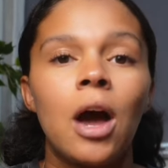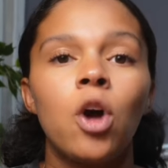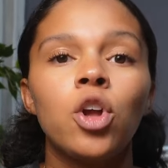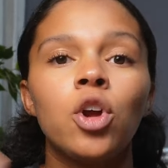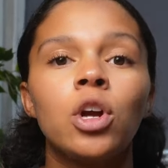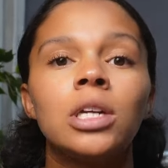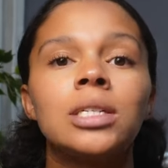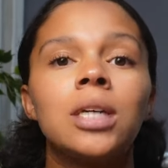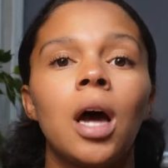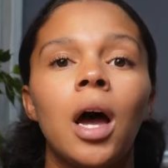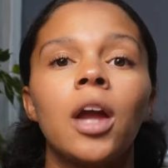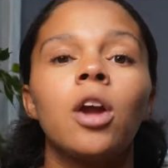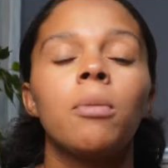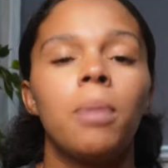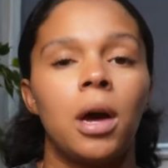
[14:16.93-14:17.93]
your
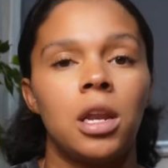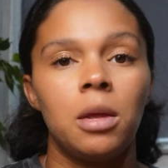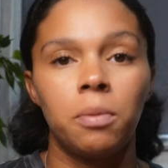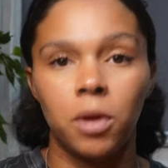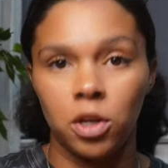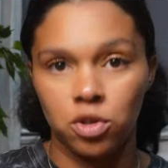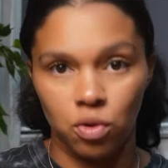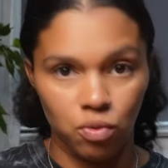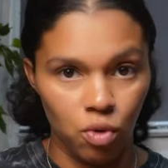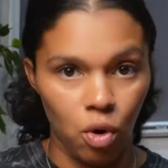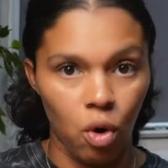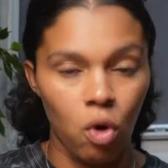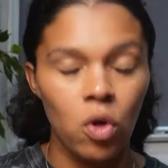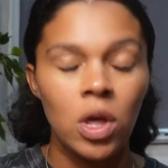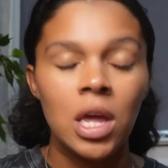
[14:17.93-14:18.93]
entire body plays a
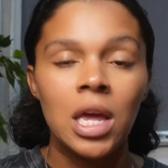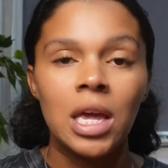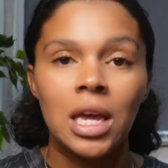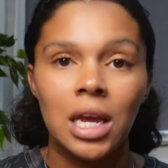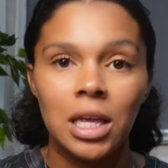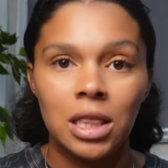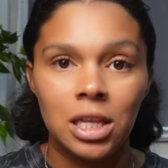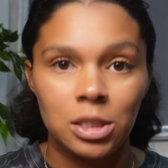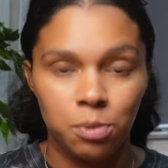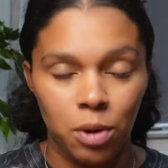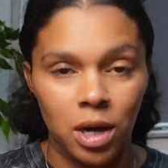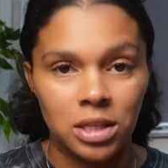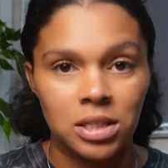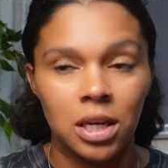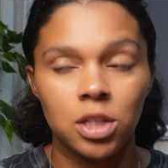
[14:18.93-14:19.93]
role in this
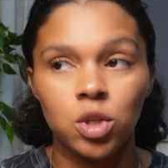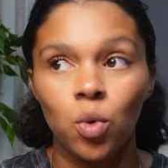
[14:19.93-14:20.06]
process,